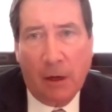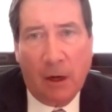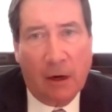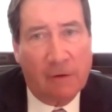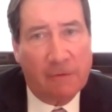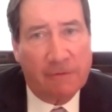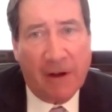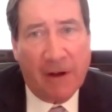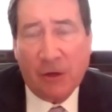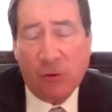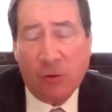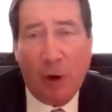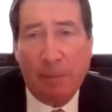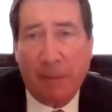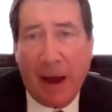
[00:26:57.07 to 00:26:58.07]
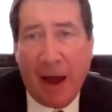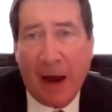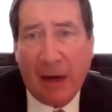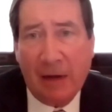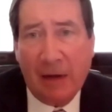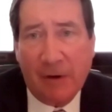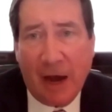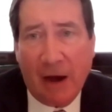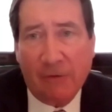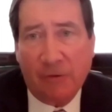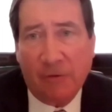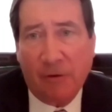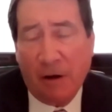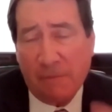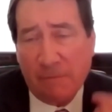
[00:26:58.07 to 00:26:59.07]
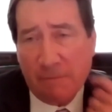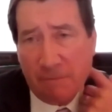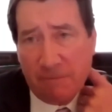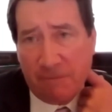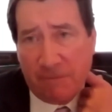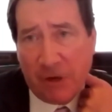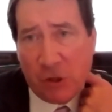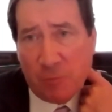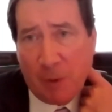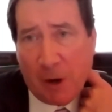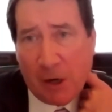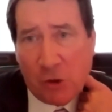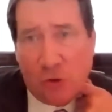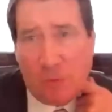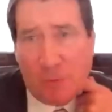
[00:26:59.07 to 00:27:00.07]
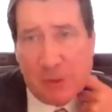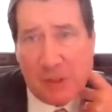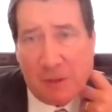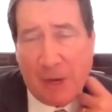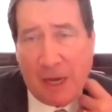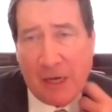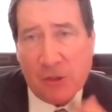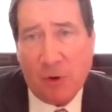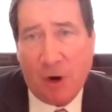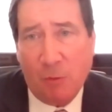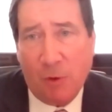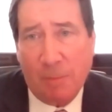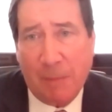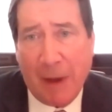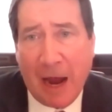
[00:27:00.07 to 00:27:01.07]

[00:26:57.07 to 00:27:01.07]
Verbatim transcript: and in fact went back even after I finished my term as ambassador. I went